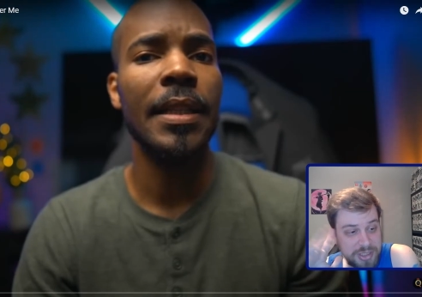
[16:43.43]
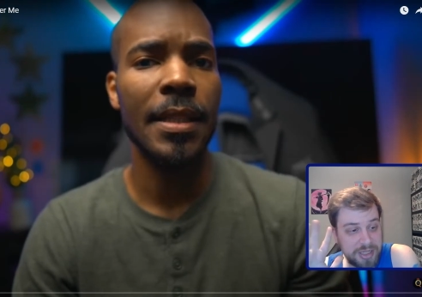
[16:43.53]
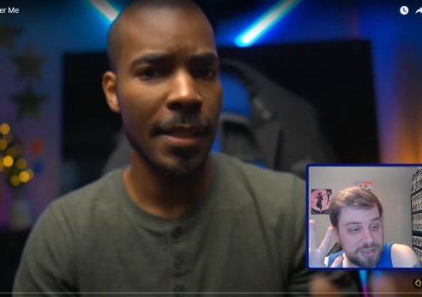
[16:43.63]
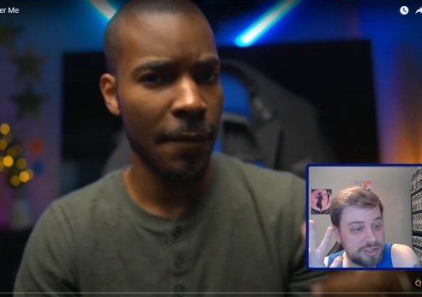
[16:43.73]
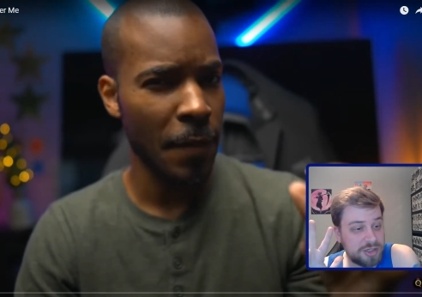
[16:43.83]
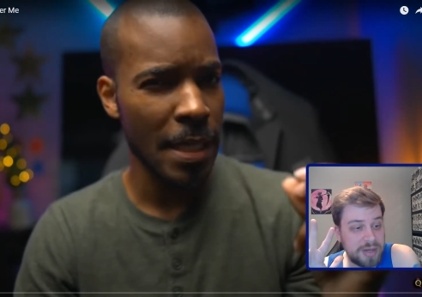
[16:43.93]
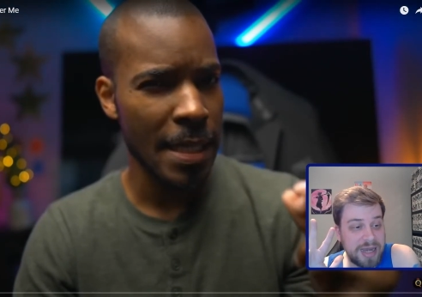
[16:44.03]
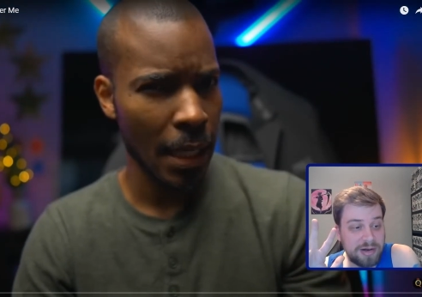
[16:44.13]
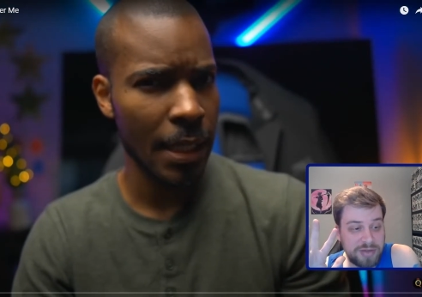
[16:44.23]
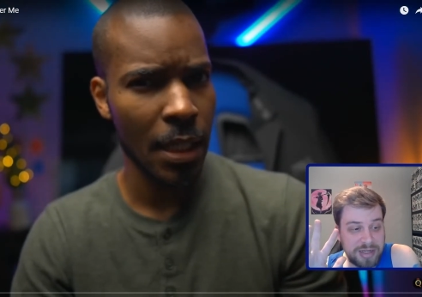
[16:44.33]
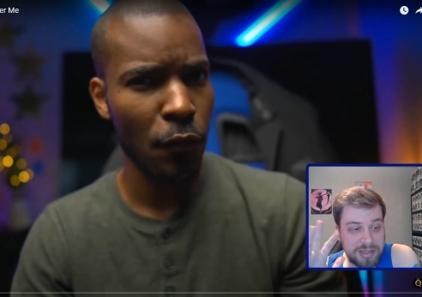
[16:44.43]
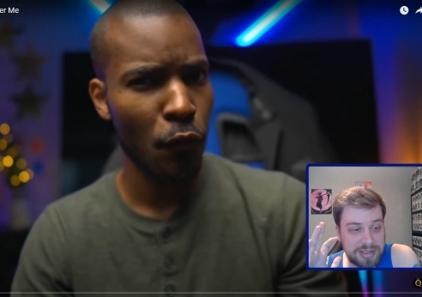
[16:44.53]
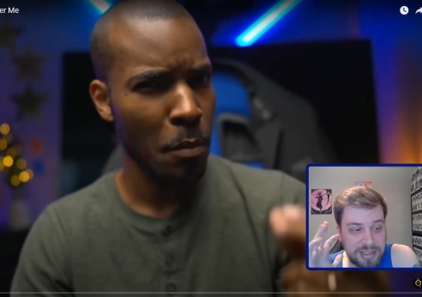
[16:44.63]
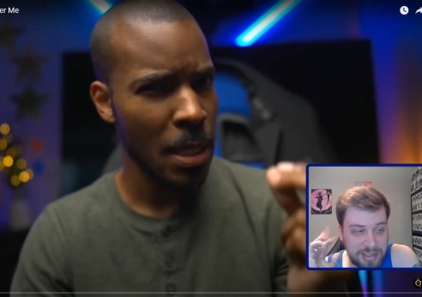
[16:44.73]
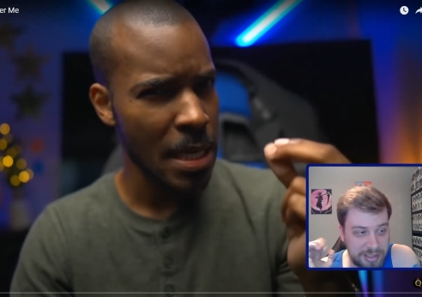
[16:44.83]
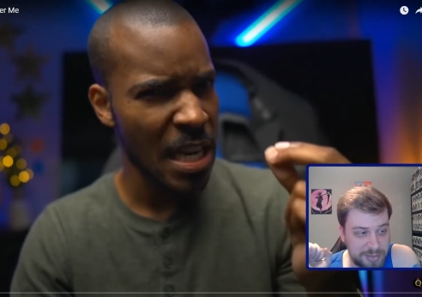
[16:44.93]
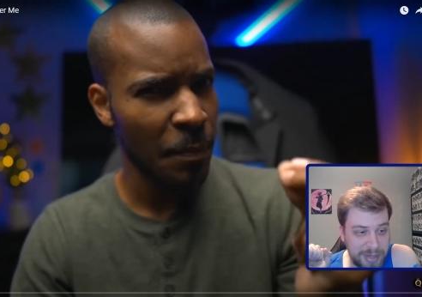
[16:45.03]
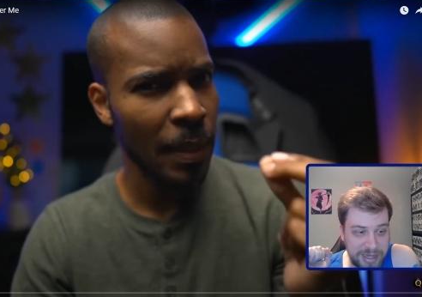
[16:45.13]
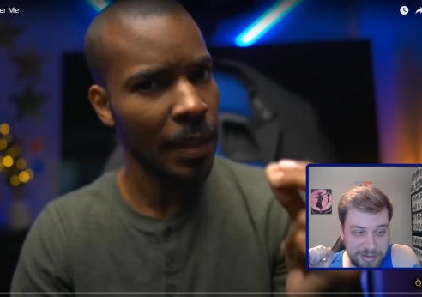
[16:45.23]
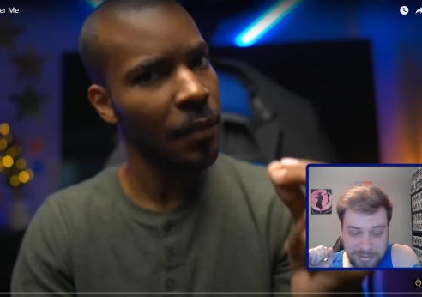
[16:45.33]
Speaker 1: This is a vindictive,
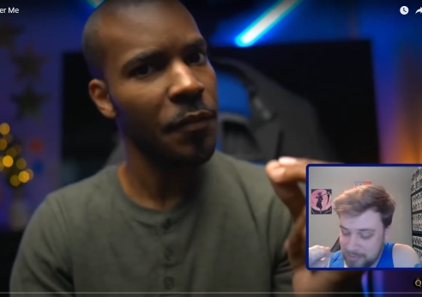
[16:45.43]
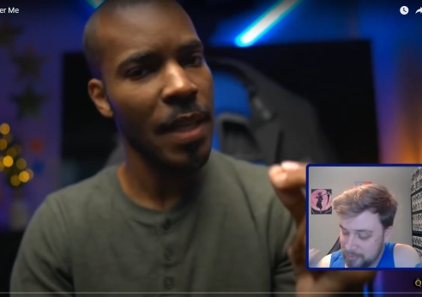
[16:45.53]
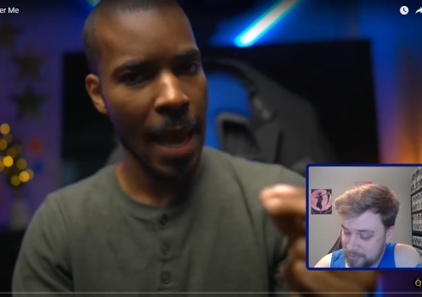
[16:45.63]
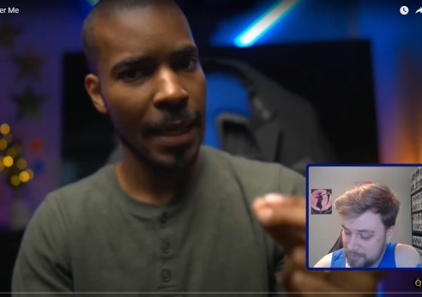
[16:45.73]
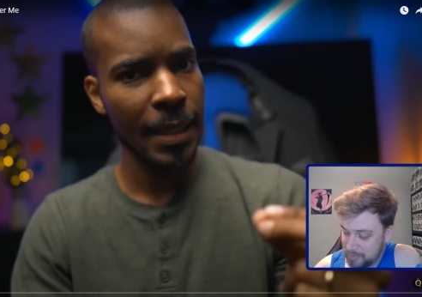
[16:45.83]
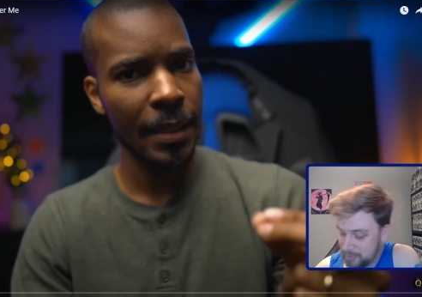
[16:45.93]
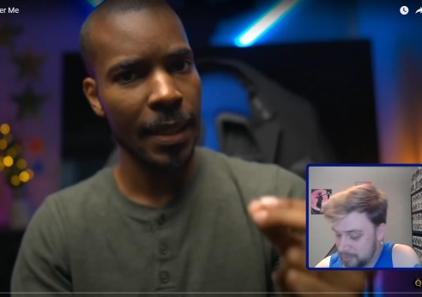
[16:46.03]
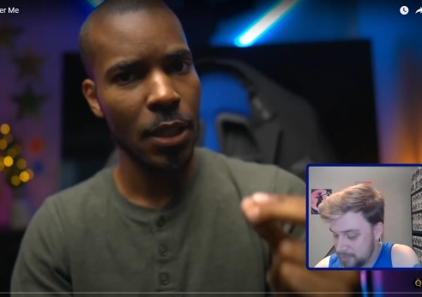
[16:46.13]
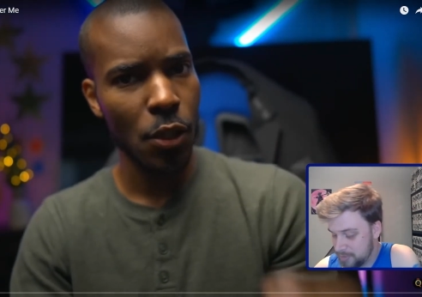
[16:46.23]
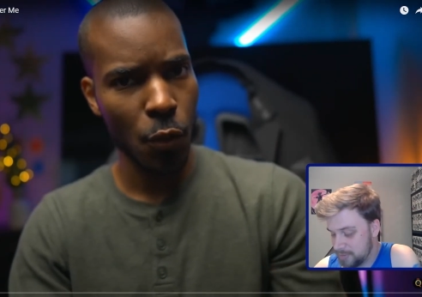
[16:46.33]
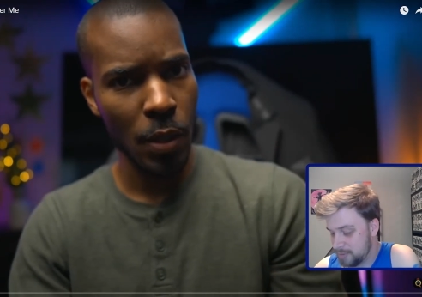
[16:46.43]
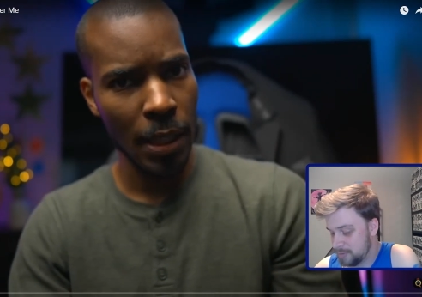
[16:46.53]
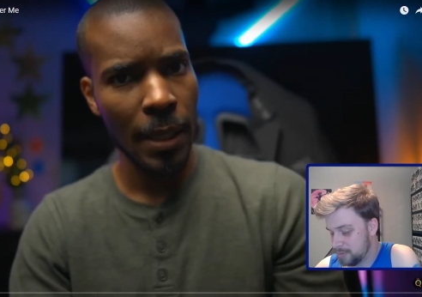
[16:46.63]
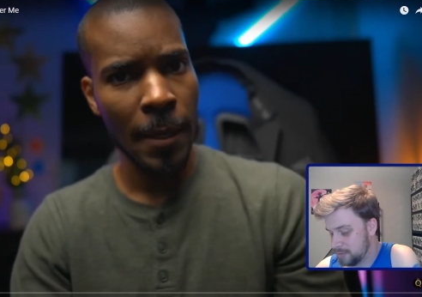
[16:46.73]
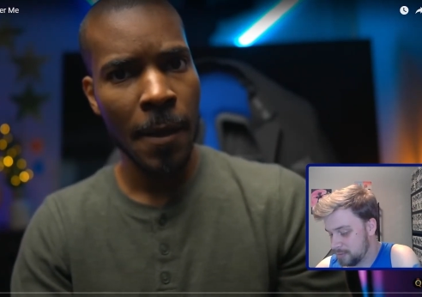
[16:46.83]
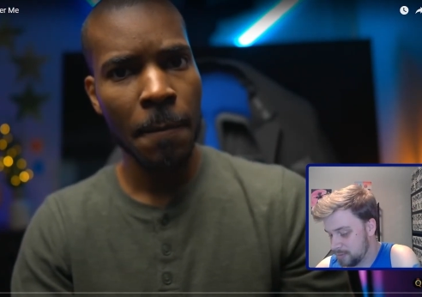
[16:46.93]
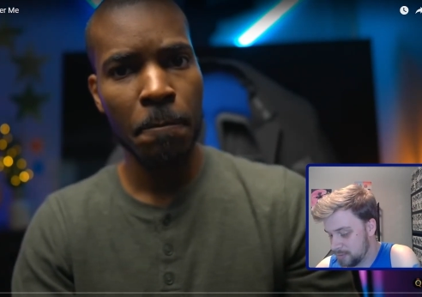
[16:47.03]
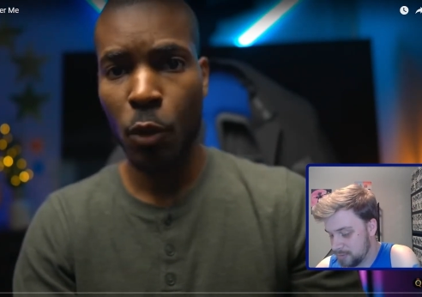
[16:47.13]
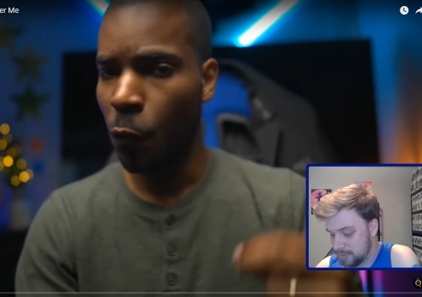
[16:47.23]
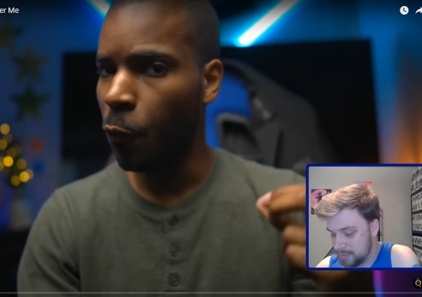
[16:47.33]
manipulative tactic that he's using
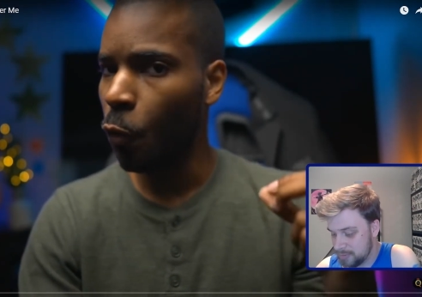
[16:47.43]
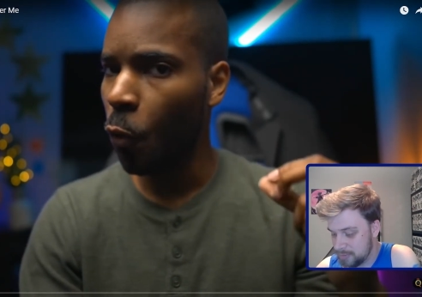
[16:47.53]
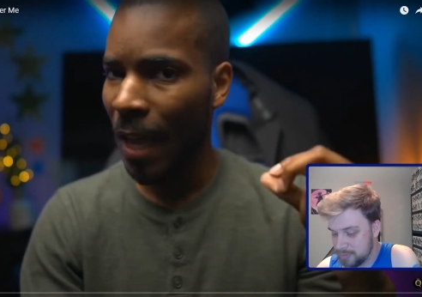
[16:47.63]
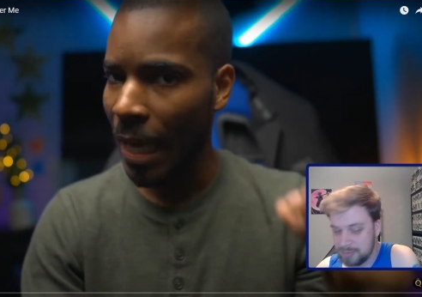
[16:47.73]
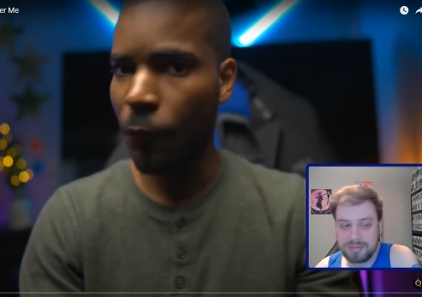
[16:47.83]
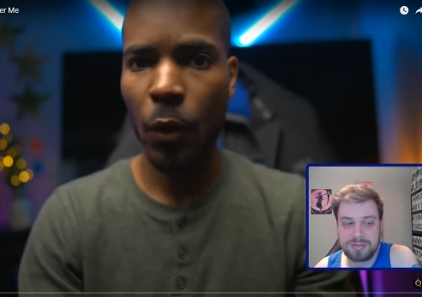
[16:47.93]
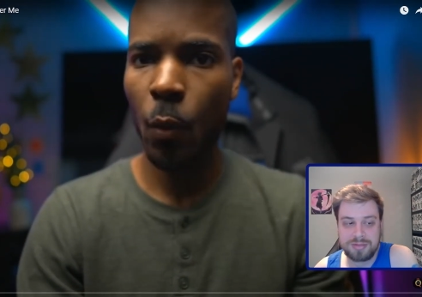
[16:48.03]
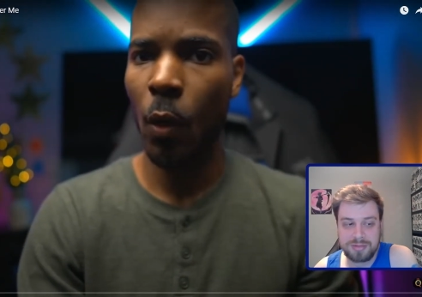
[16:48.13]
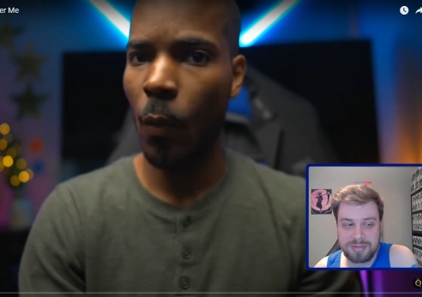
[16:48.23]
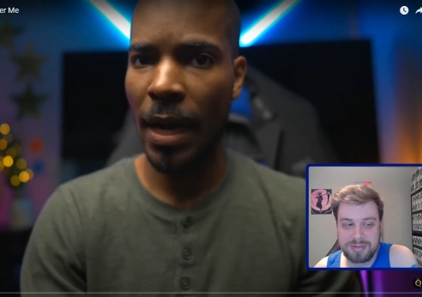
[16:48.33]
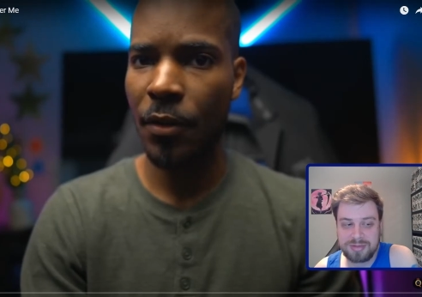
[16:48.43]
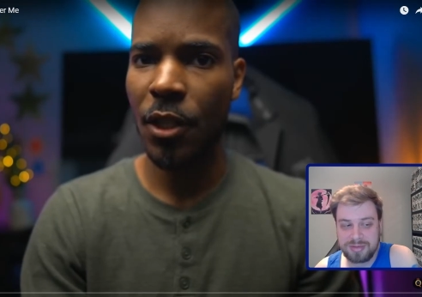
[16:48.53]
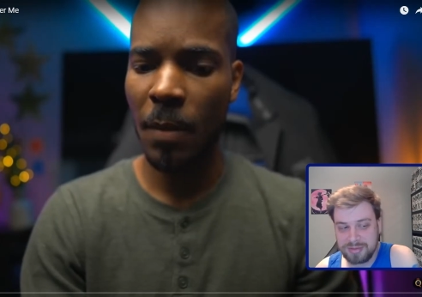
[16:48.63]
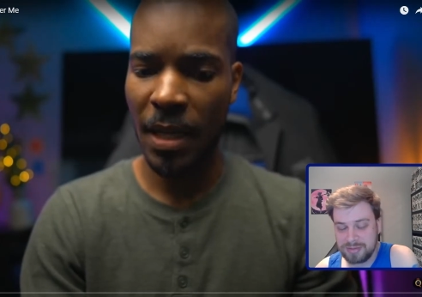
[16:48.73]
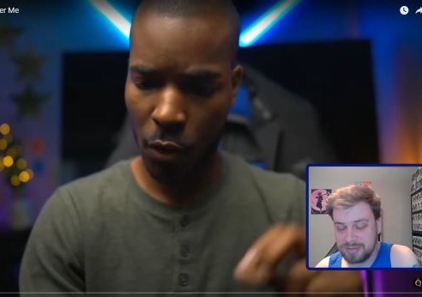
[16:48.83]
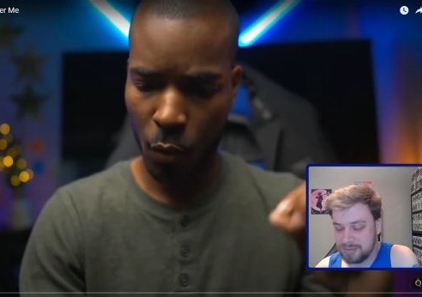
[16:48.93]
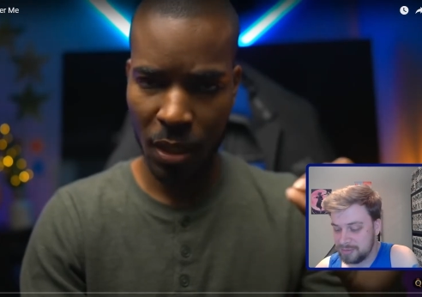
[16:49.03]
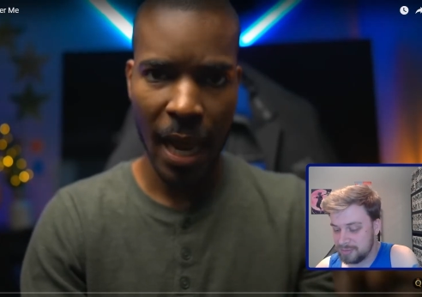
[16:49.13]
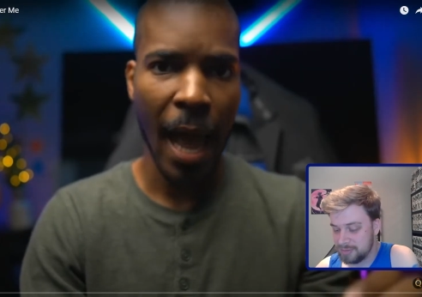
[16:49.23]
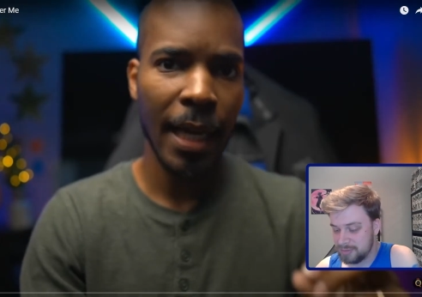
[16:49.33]
to fool everyone around him into
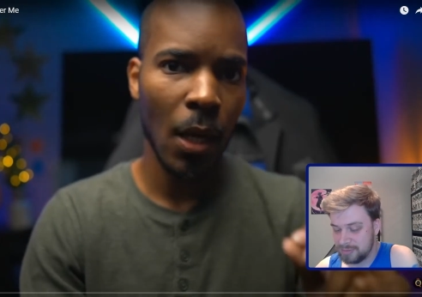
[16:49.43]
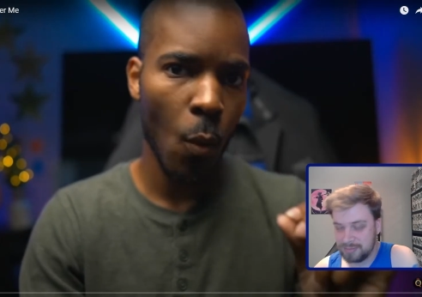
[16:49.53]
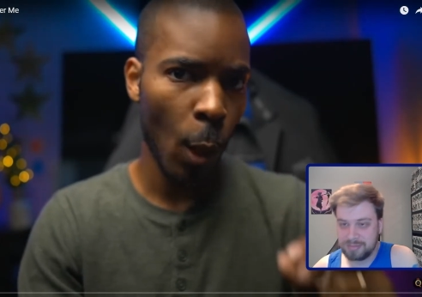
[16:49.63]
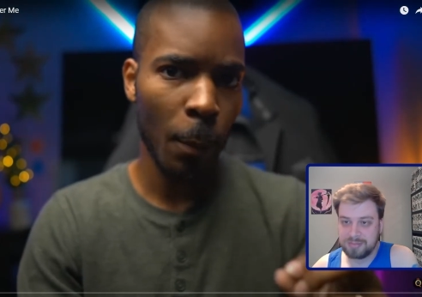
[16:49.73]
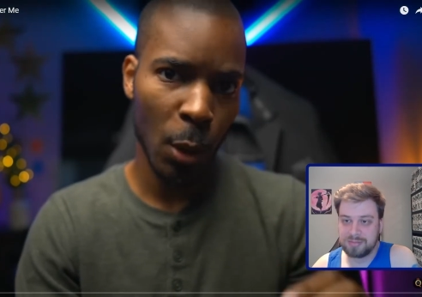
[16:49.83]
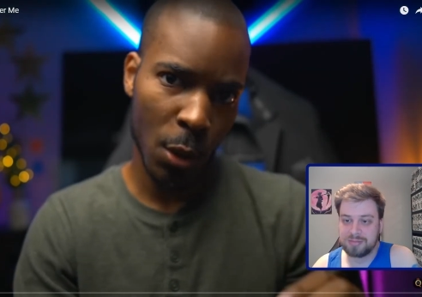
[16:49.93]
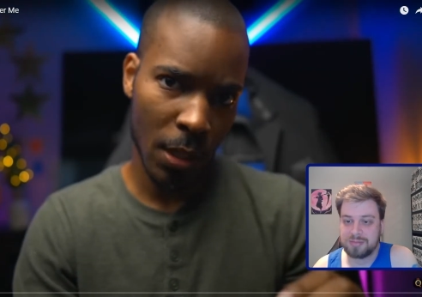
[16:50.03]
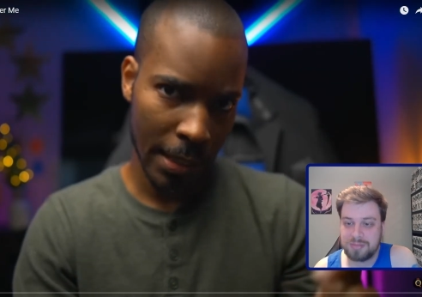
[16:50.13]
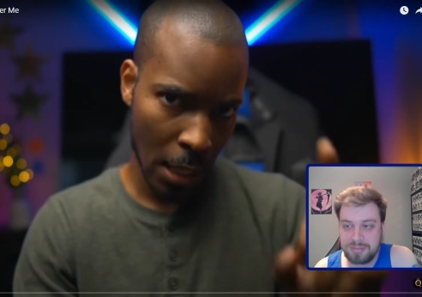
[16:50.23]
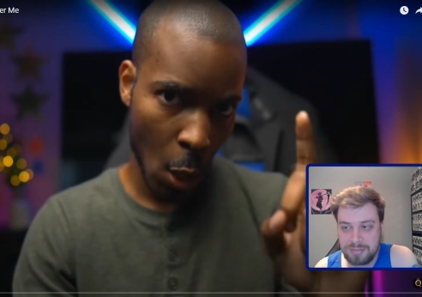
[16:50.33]
attacking one person.